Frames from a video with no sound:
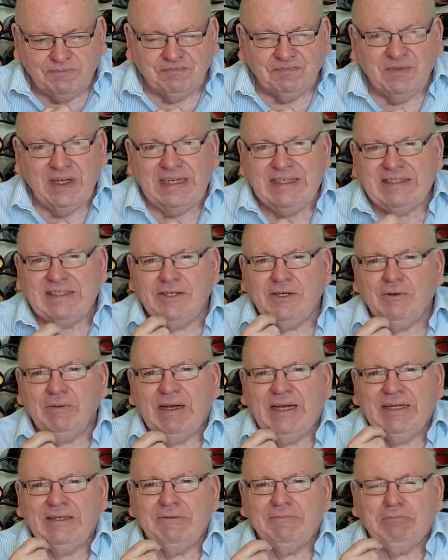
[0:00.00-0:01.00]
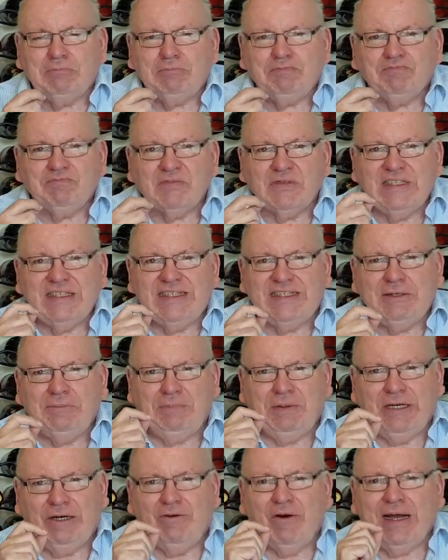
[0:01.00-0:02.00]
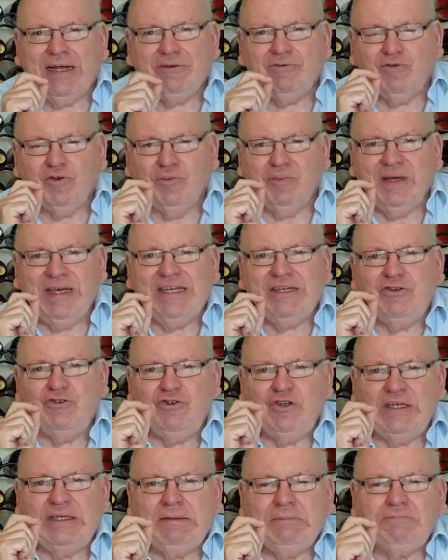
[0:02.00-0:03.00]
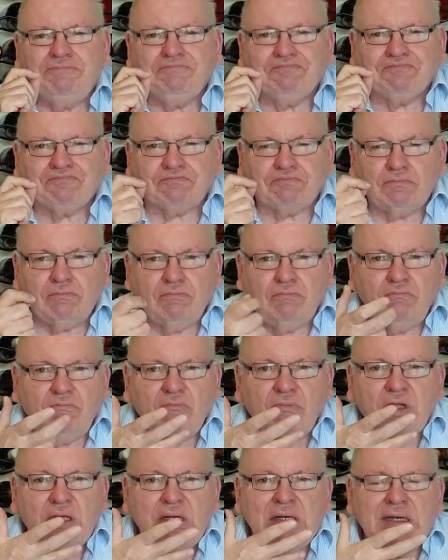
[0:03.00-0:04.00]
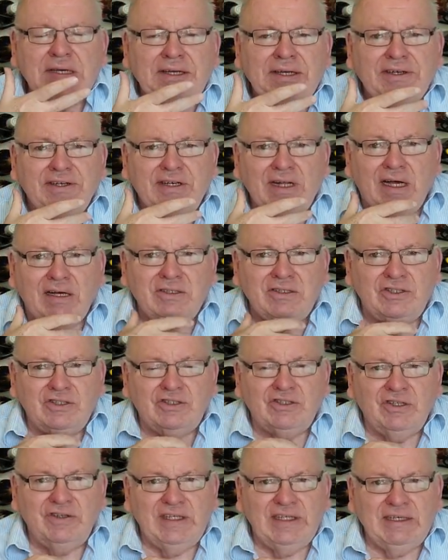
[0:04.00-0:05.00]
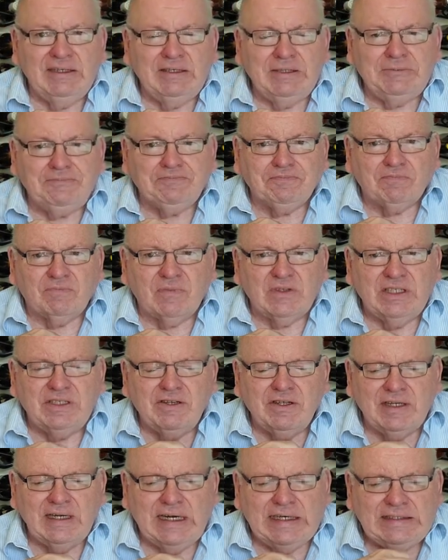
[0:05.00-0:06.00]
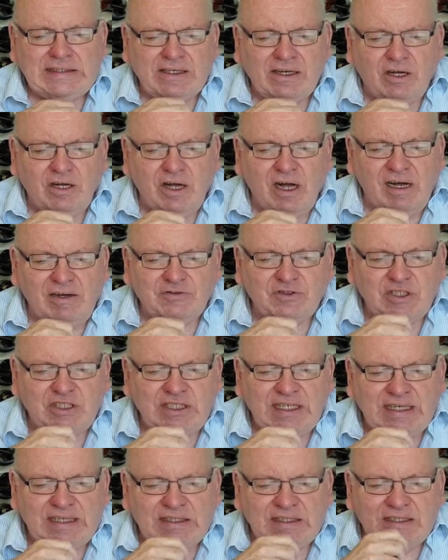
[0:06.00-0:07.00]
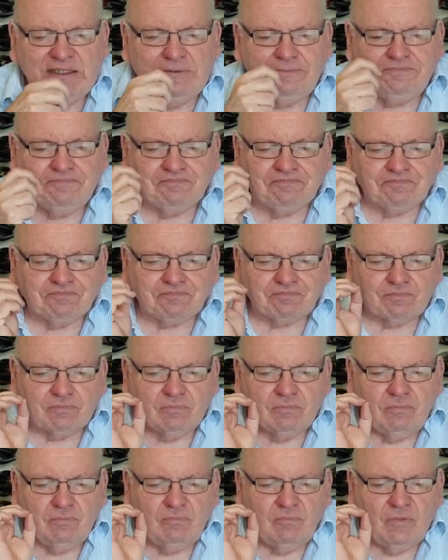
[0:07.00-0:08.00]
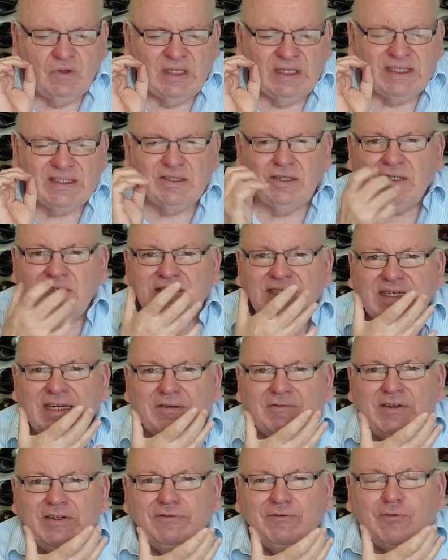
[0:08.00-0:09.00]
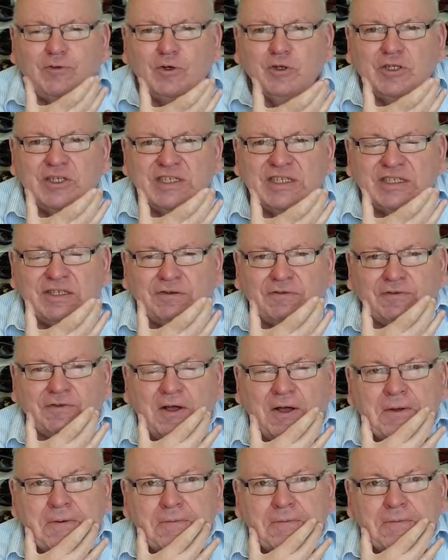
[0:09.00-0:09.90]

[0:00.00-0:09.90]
Nice and zippy right from entry down into a nice long aftertaste. It's got the lovely fullness of